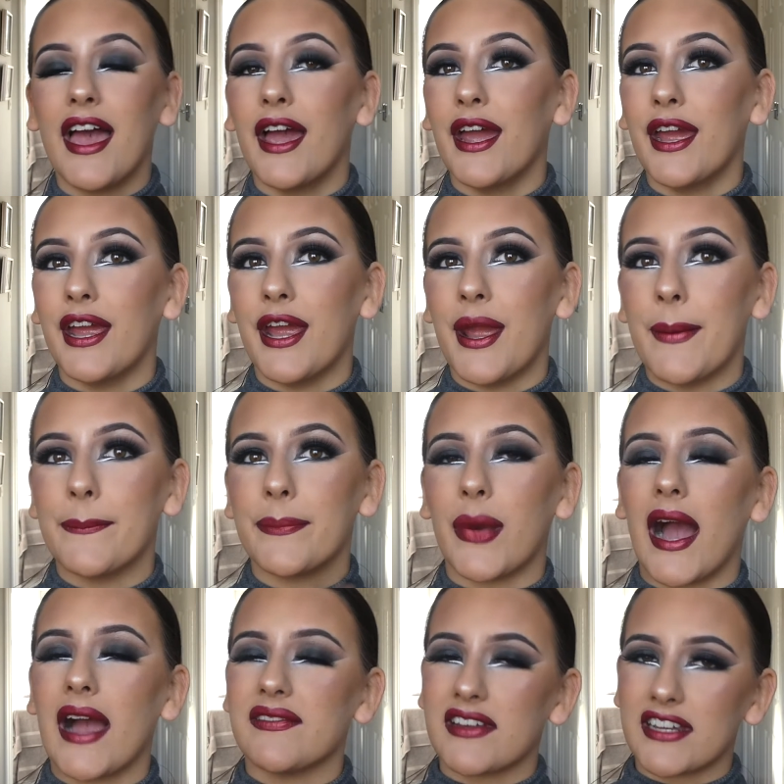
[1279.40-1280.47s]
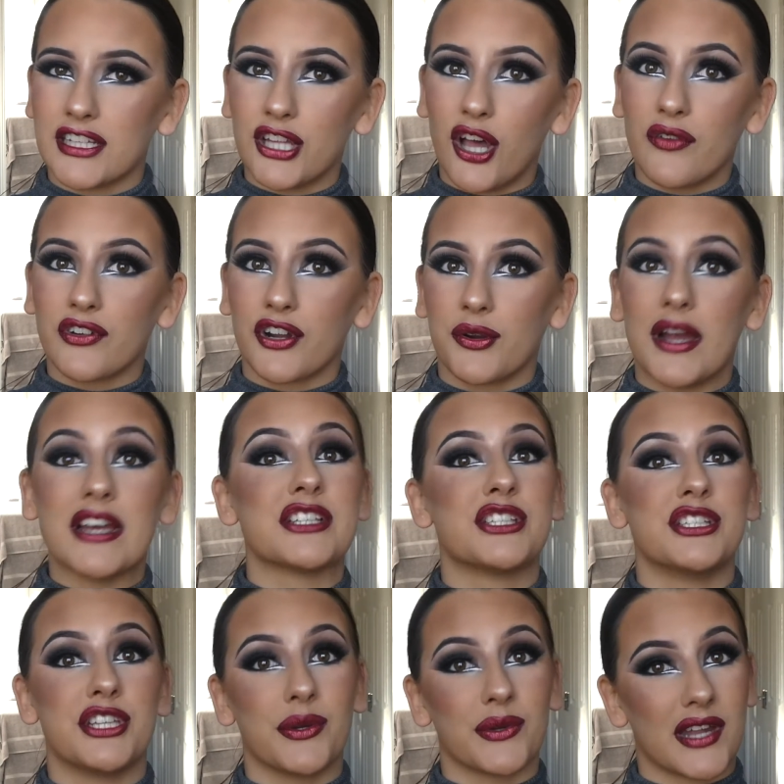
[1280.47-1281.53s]
But I've had a lot of requests
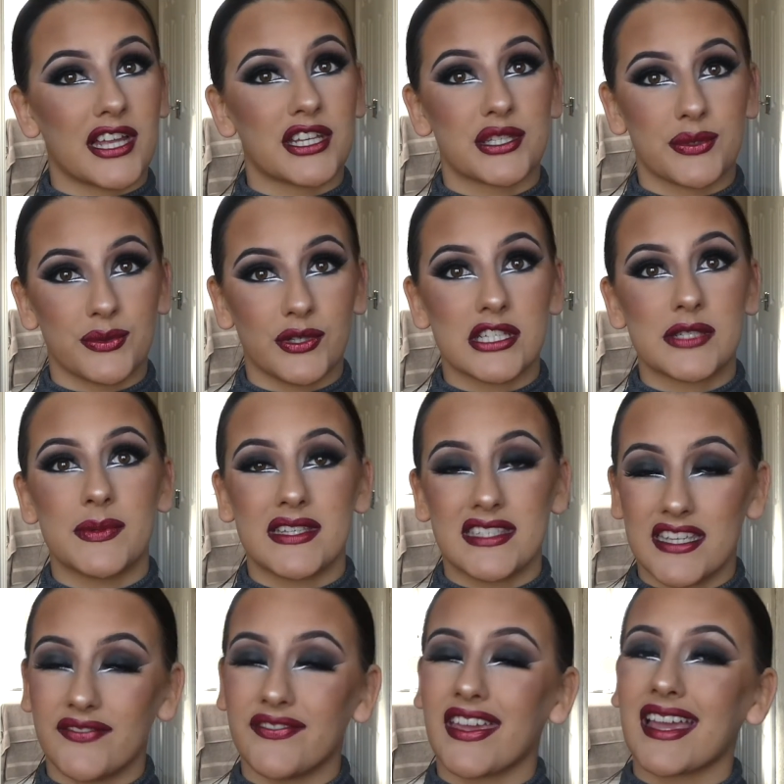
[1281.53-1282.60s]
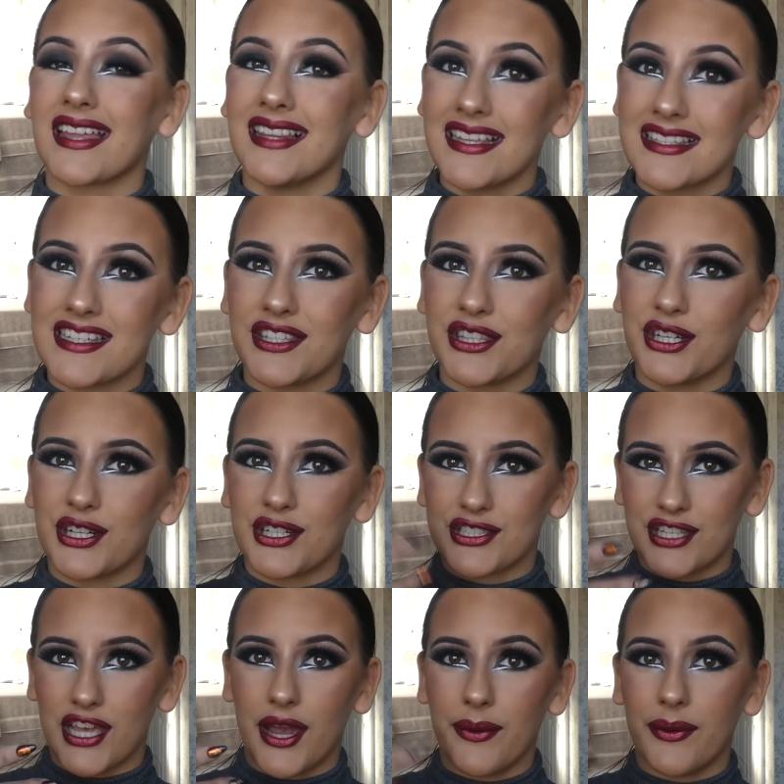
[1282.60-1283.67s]
to do an actual specific Latin look,
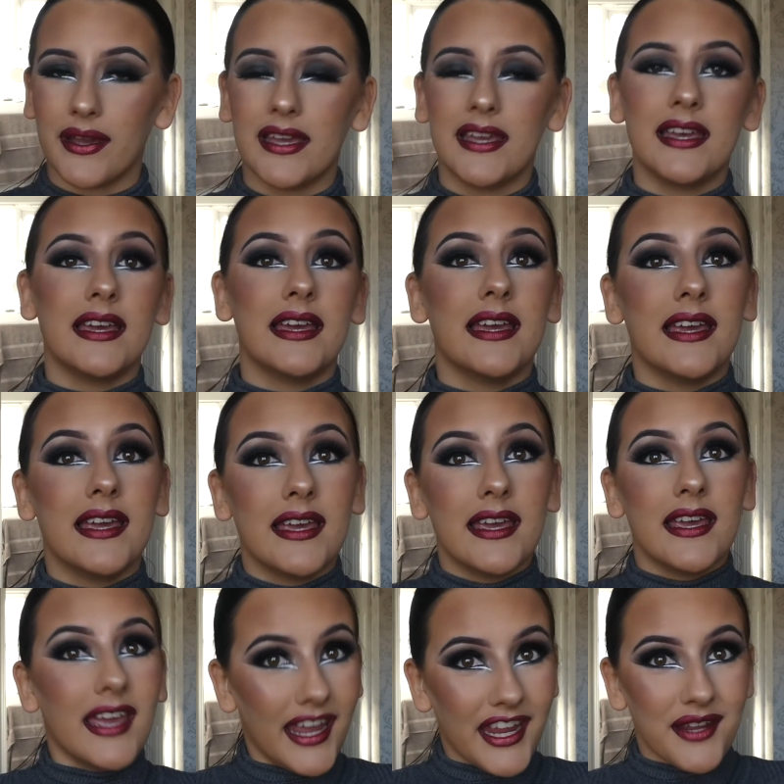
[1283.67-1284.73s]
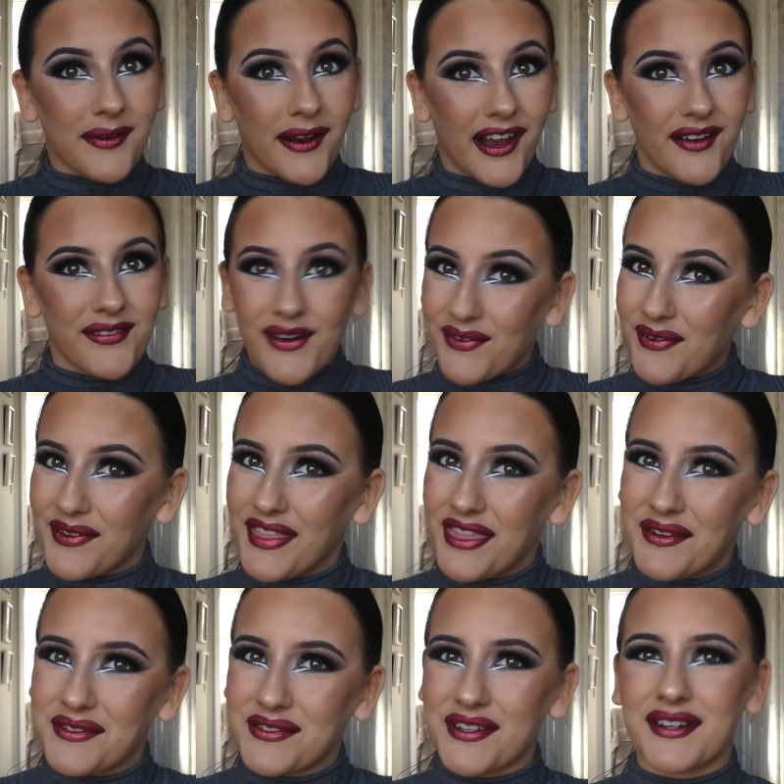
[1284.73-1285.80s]
so here you are for everyone
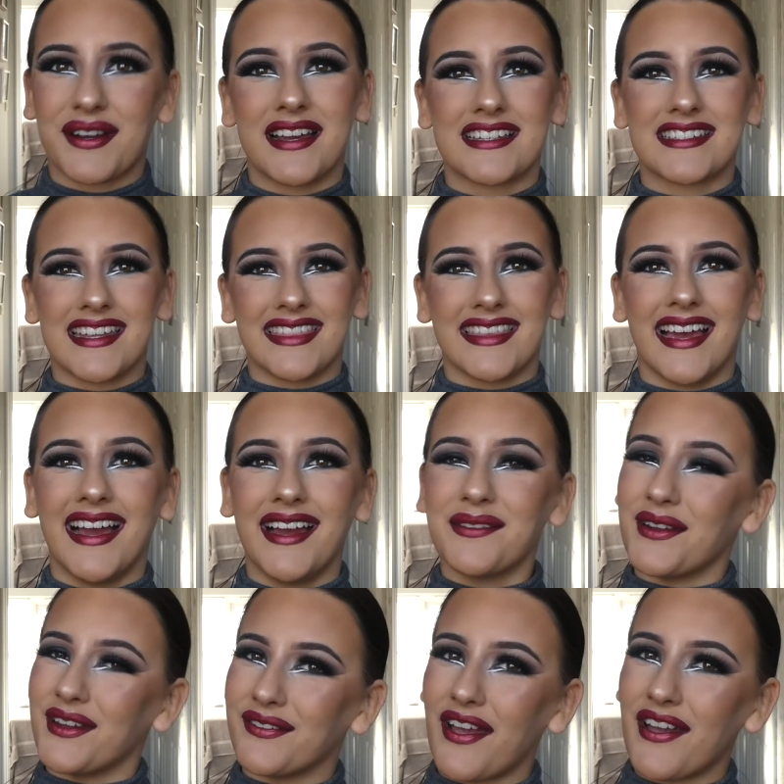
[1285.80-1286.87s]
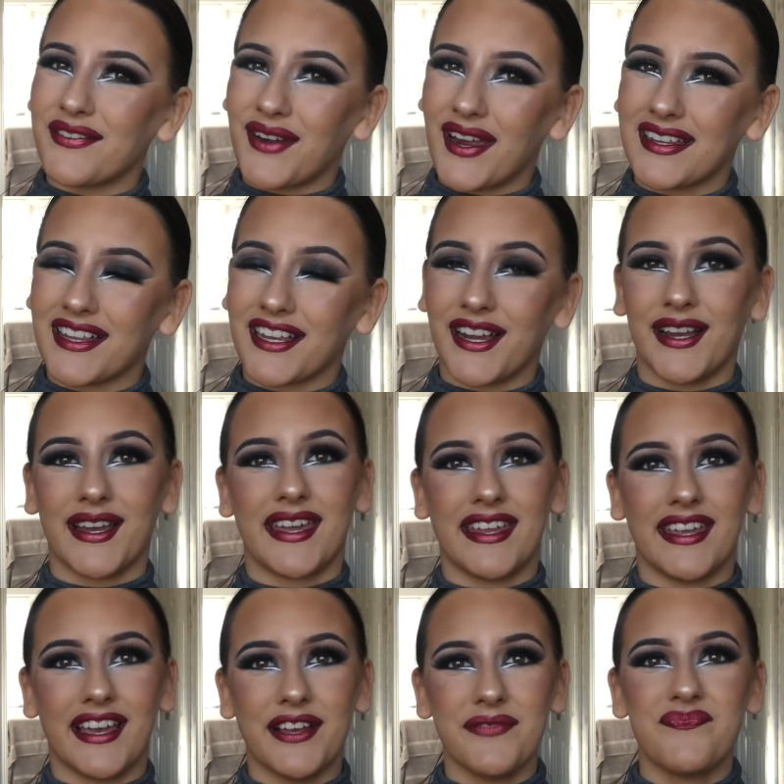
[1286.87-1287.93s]
that was requesting that. We've finally got
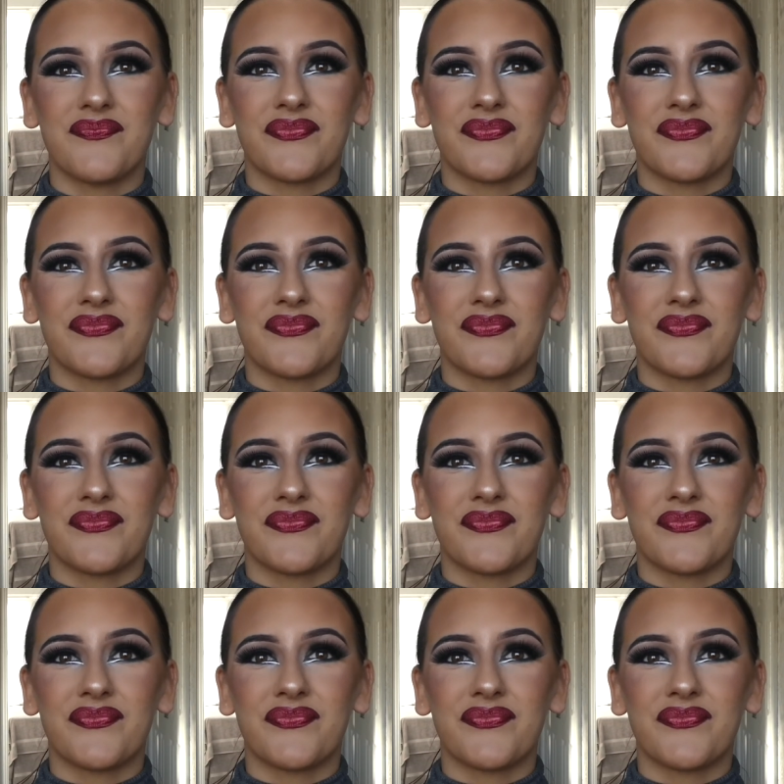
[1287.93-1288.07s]
here.